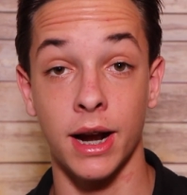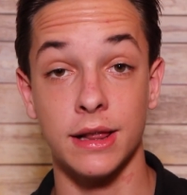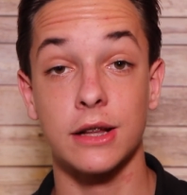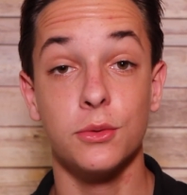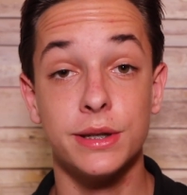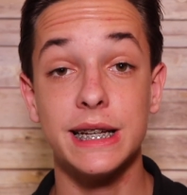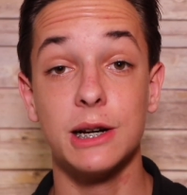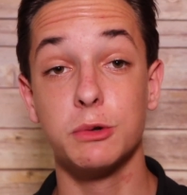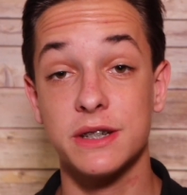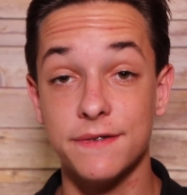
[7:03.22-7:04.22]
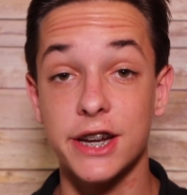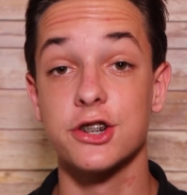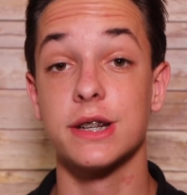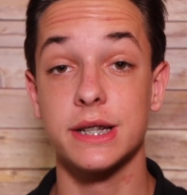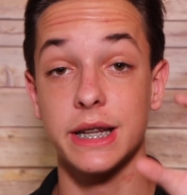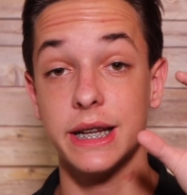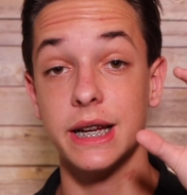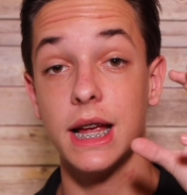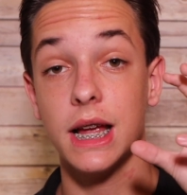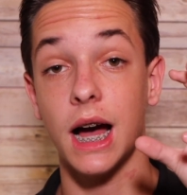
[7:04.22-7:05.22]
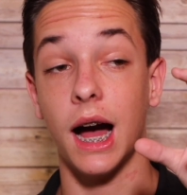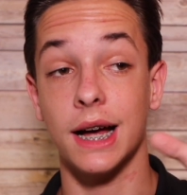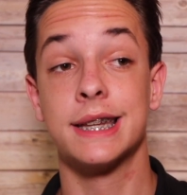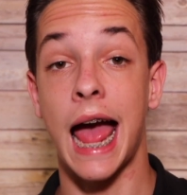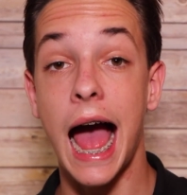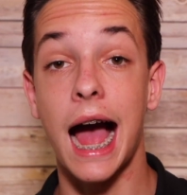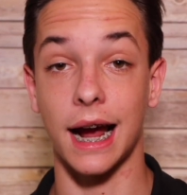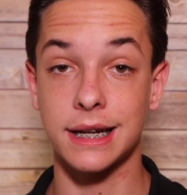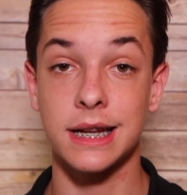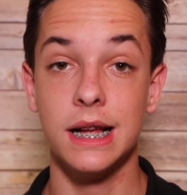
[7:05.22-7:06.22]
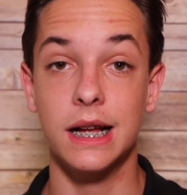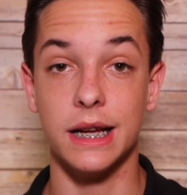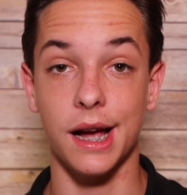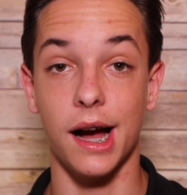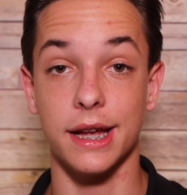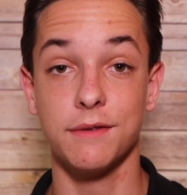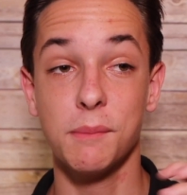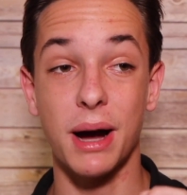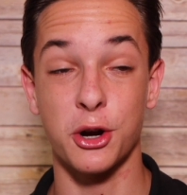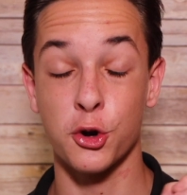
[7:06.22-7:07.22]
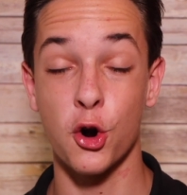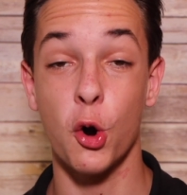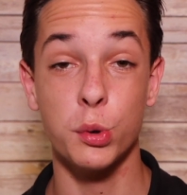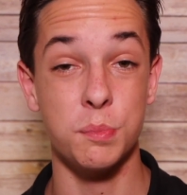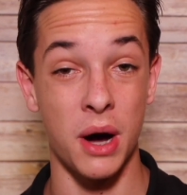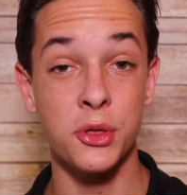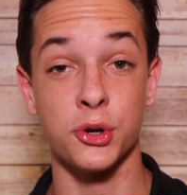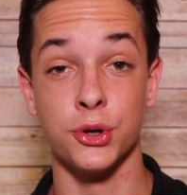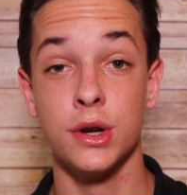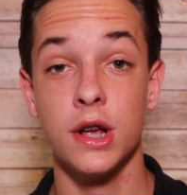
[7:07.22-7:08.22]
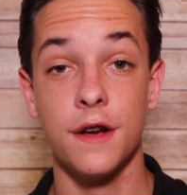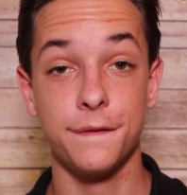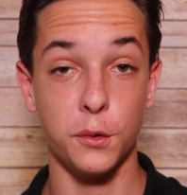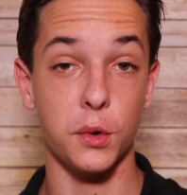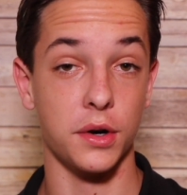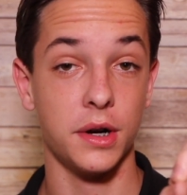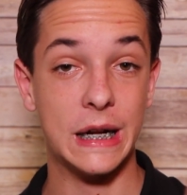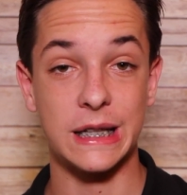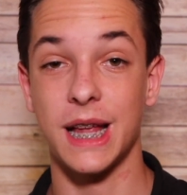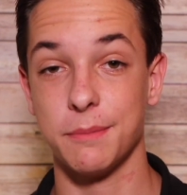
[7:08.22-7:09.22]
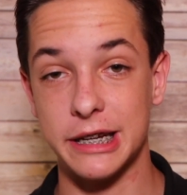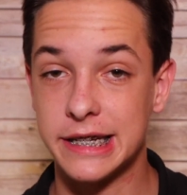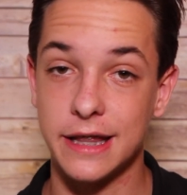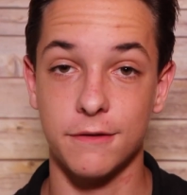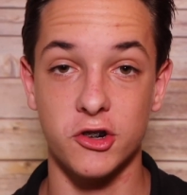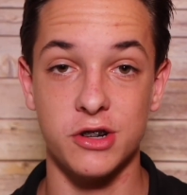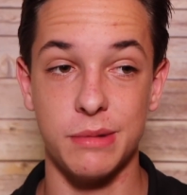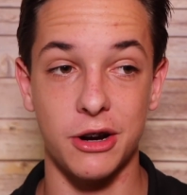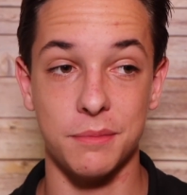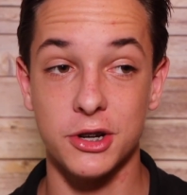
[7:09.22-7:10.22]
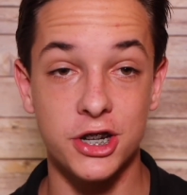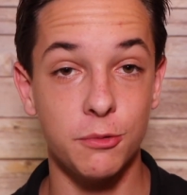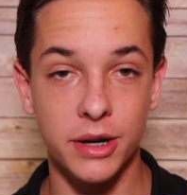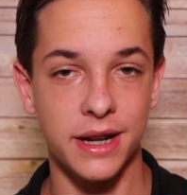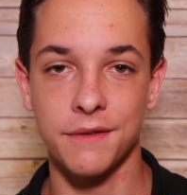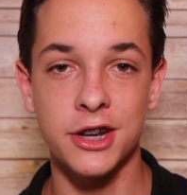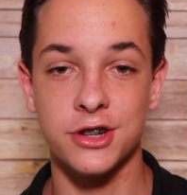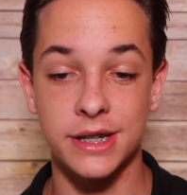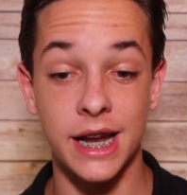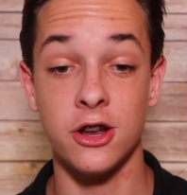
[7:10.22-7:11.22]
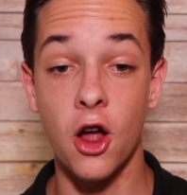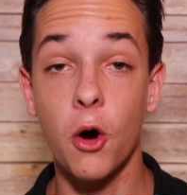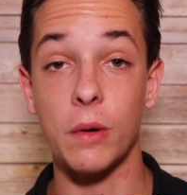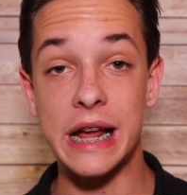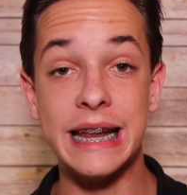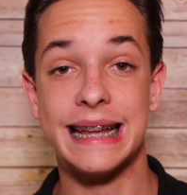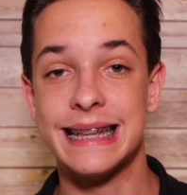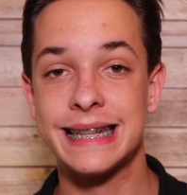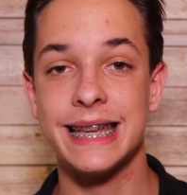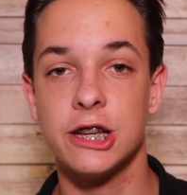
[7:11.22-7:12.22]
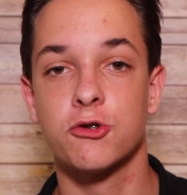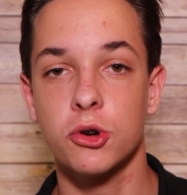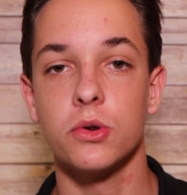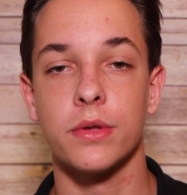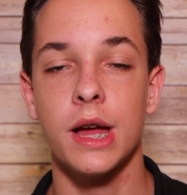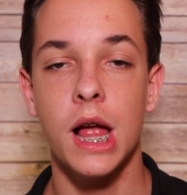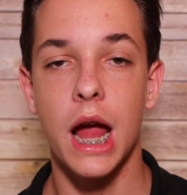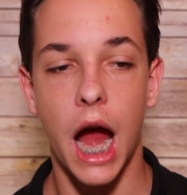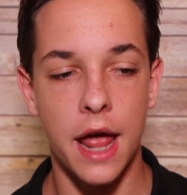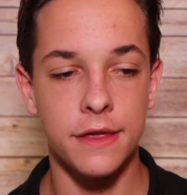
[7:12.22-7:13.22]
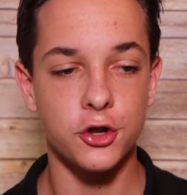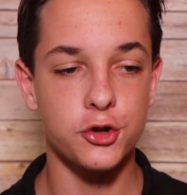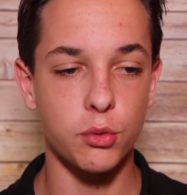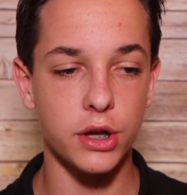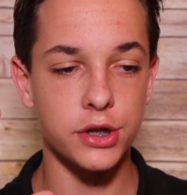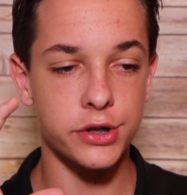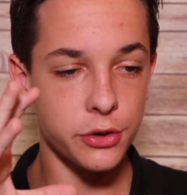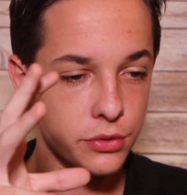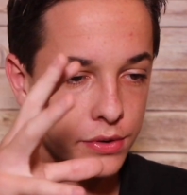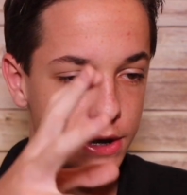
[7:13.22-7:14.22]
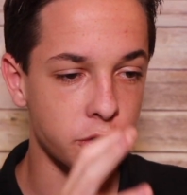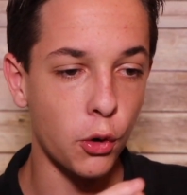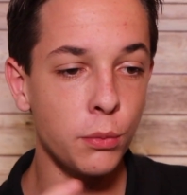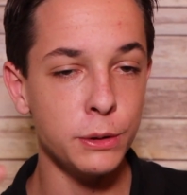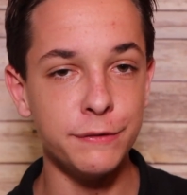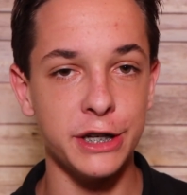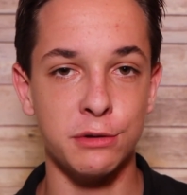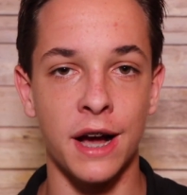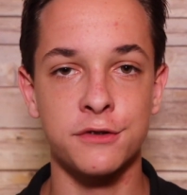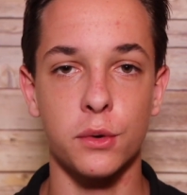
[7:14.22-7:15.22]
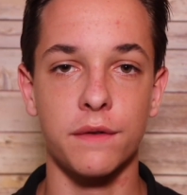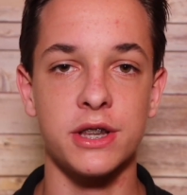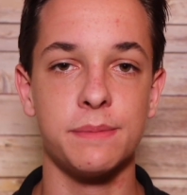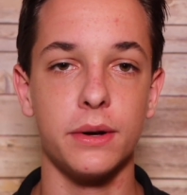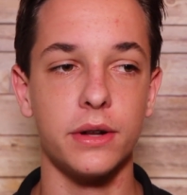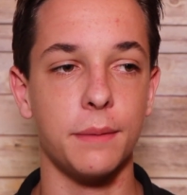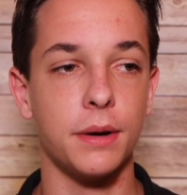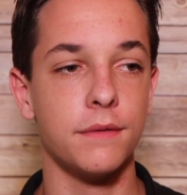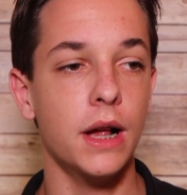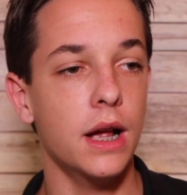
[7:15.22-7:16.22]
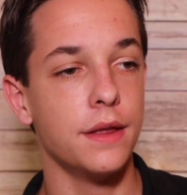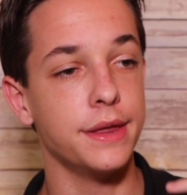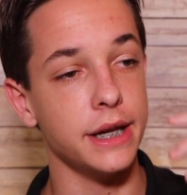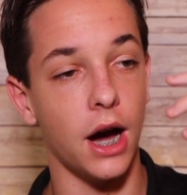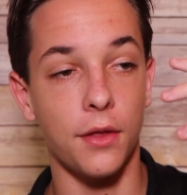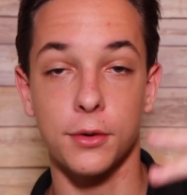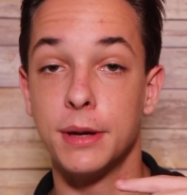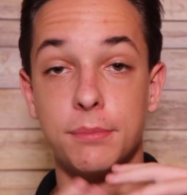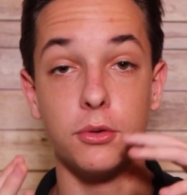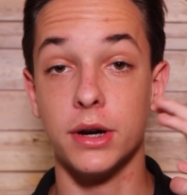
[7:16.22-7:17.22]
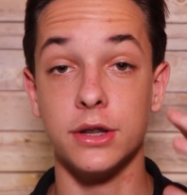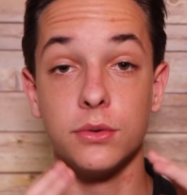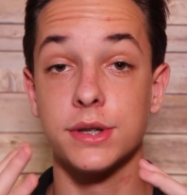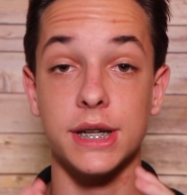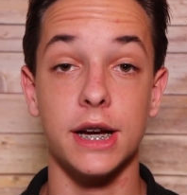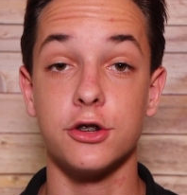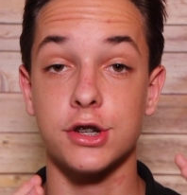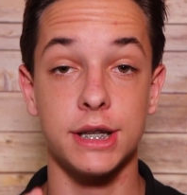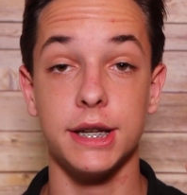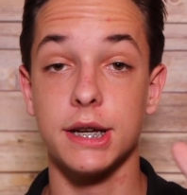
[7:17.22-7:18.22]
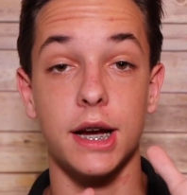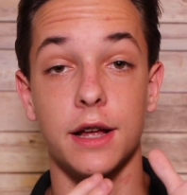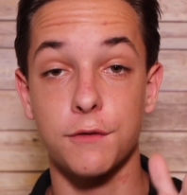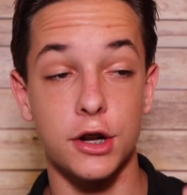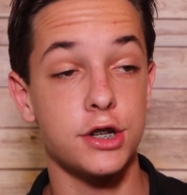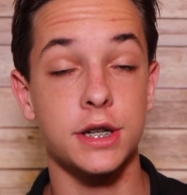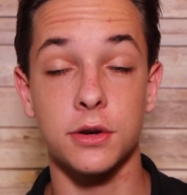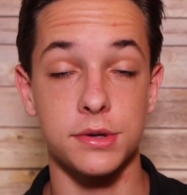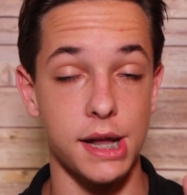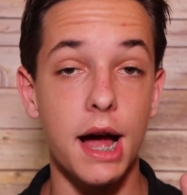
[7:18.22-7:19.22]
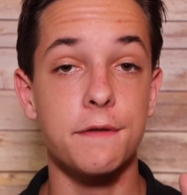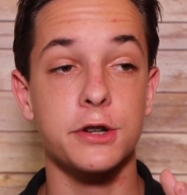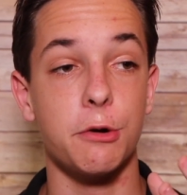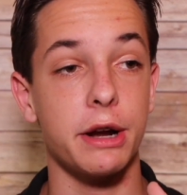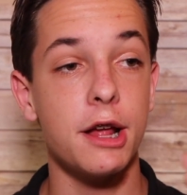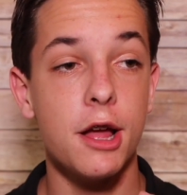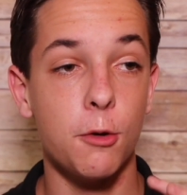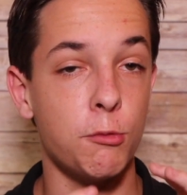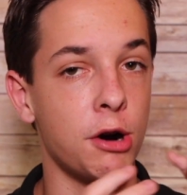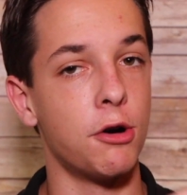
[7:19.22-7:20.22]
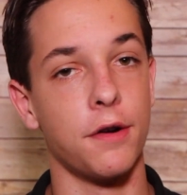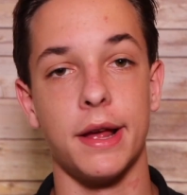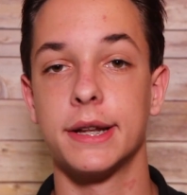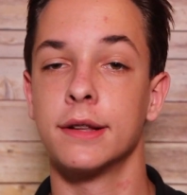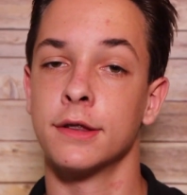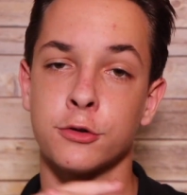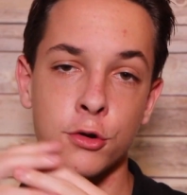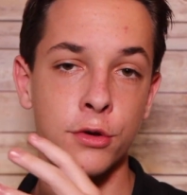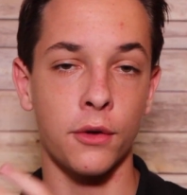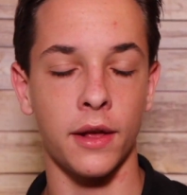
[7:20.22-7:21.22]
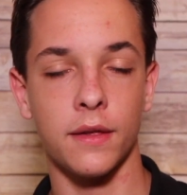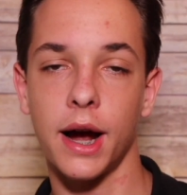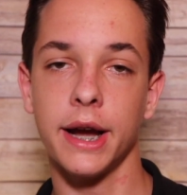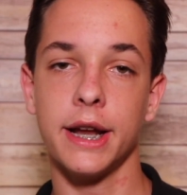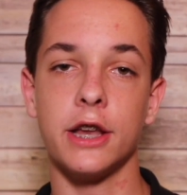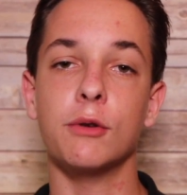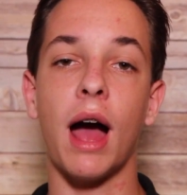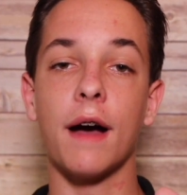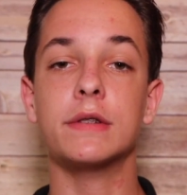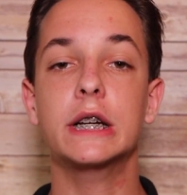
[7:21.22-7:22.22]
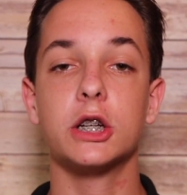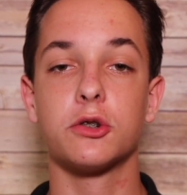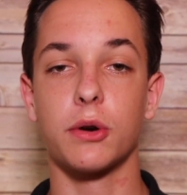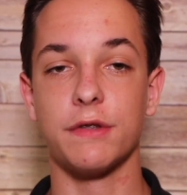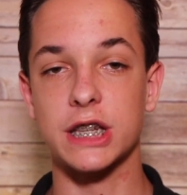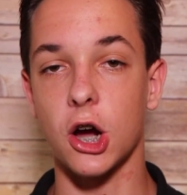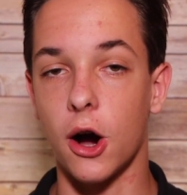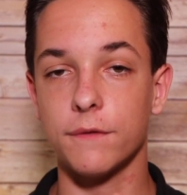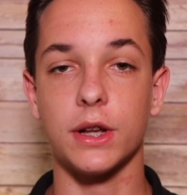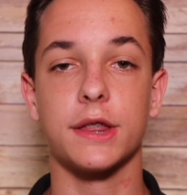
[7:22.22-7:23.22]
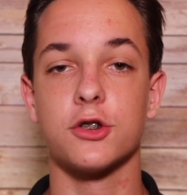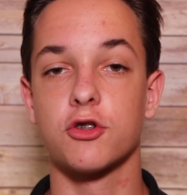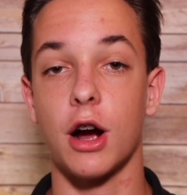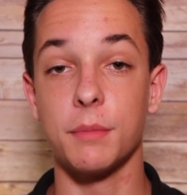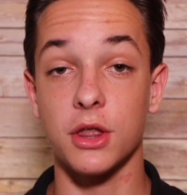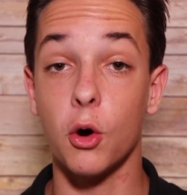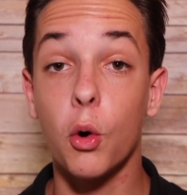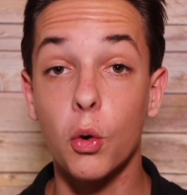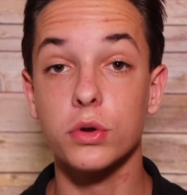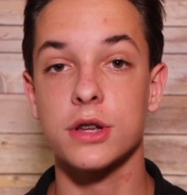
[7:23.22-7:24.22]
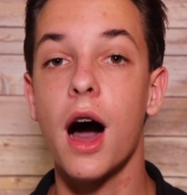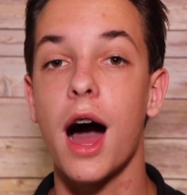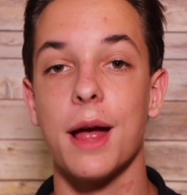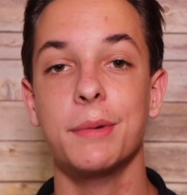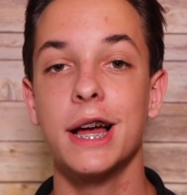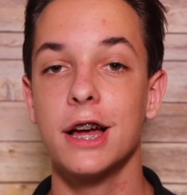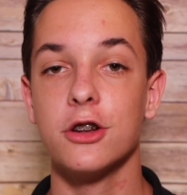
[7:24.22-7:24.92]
right? Like, Lucia was viciously attacked, even by her own mother, for claiming to see the Virgin Mary, but she wouldn't give in. She said, no, it is the truth. And sort of, so this whole movie, you have sort of this buildup of the other people in Lucia, Jacinta, and Francesco's lives going, well, are they telling the truth? Are they lying? And you have sort of this conflict, this drama the whole time,